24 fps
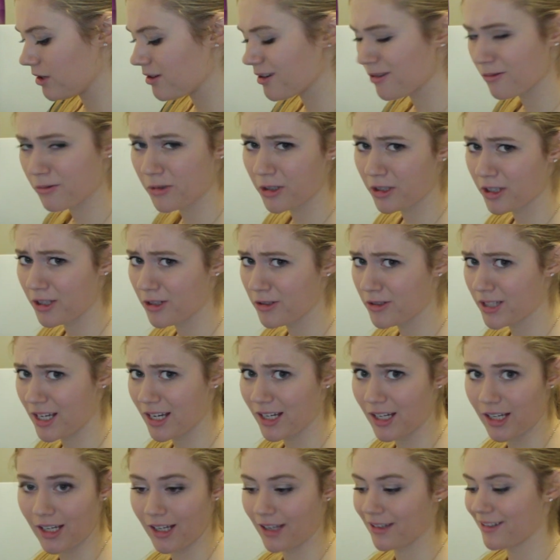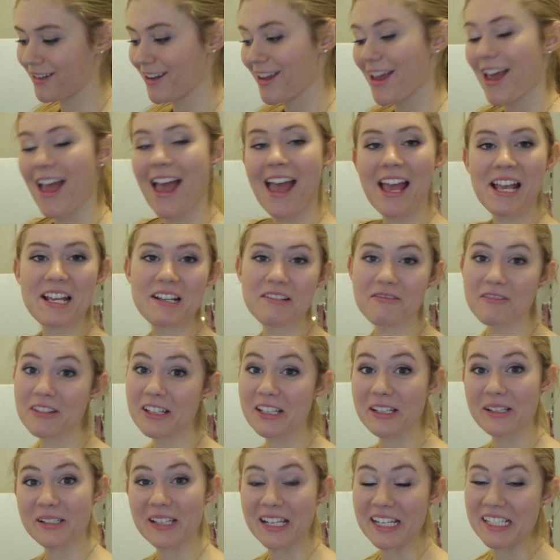you can really use any
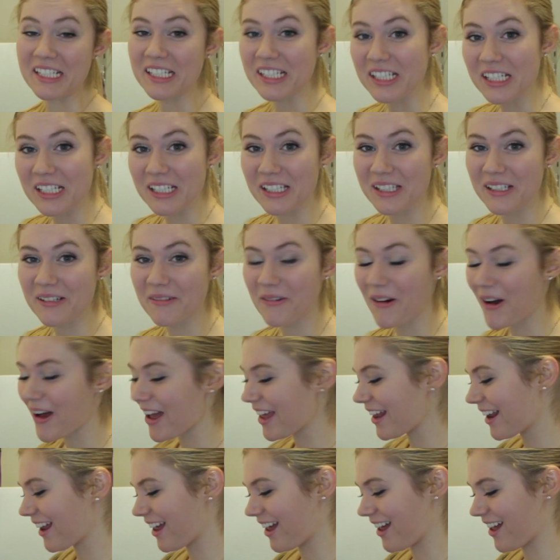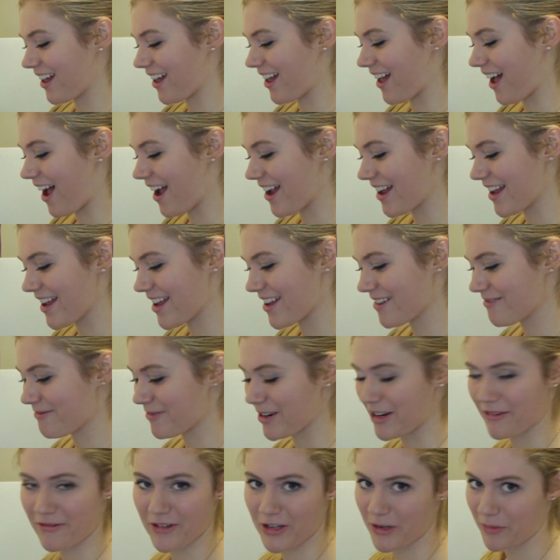cheese you want.
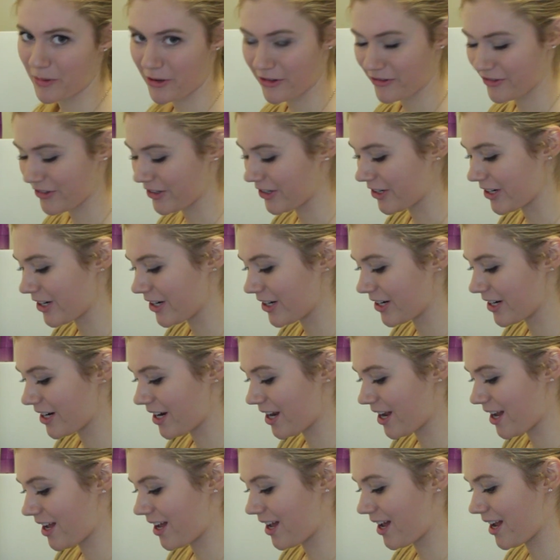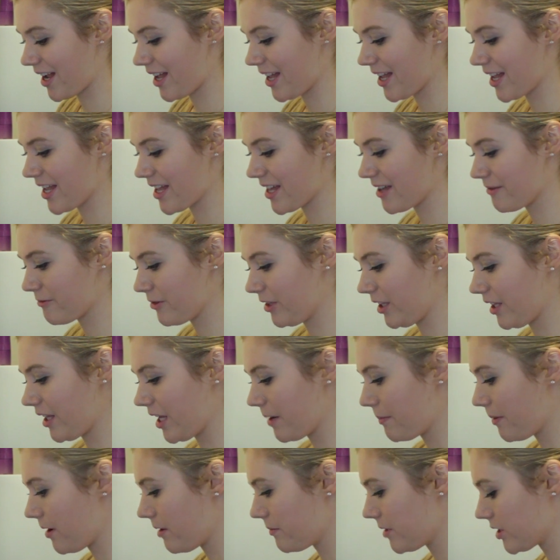Whatever you prefer. I really
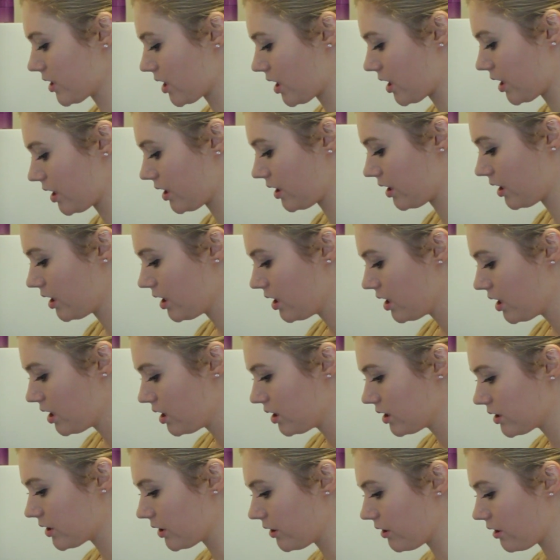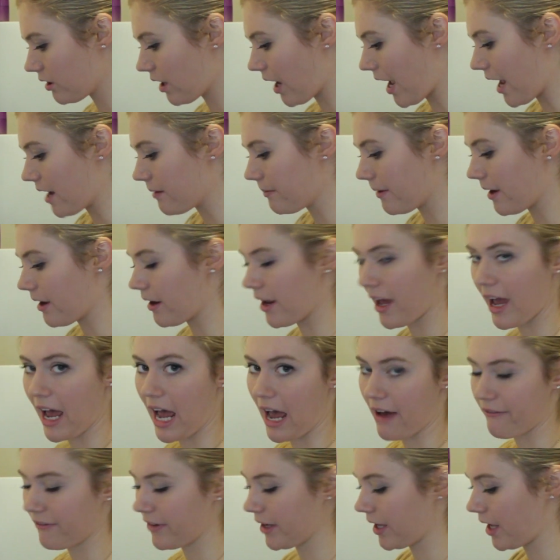like Parmesan, so you're gonna add about a
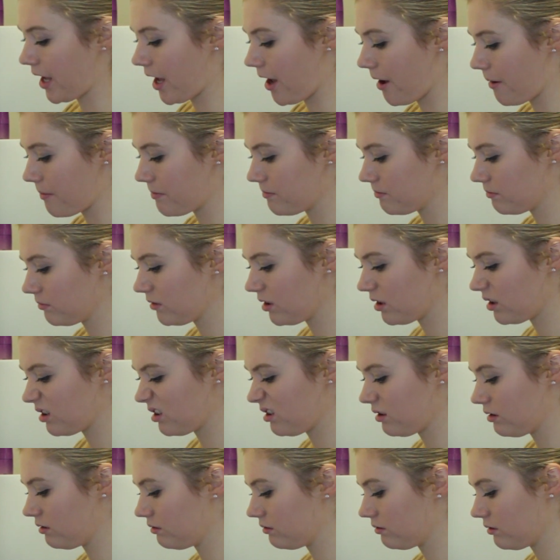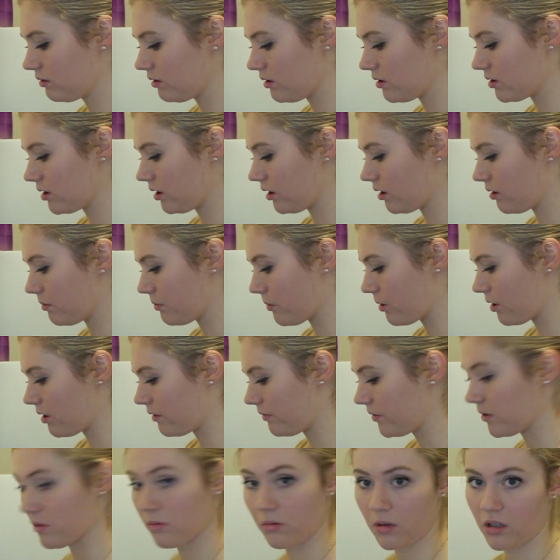half a cup. You can use a little more
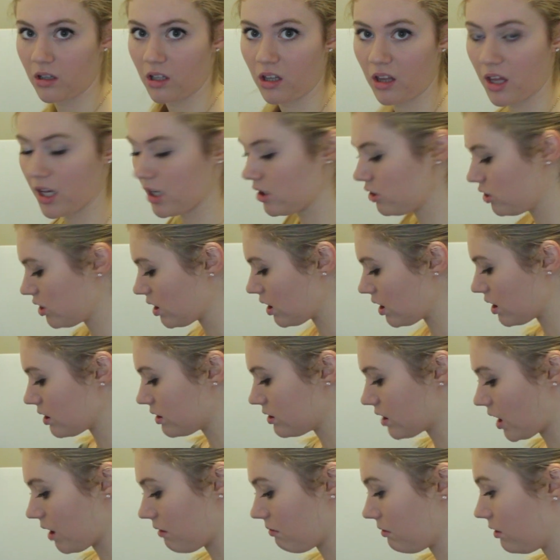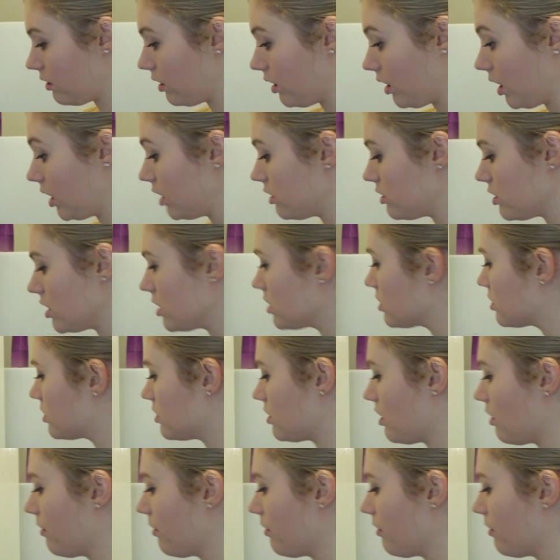if you really like cheese. I really like cheese, so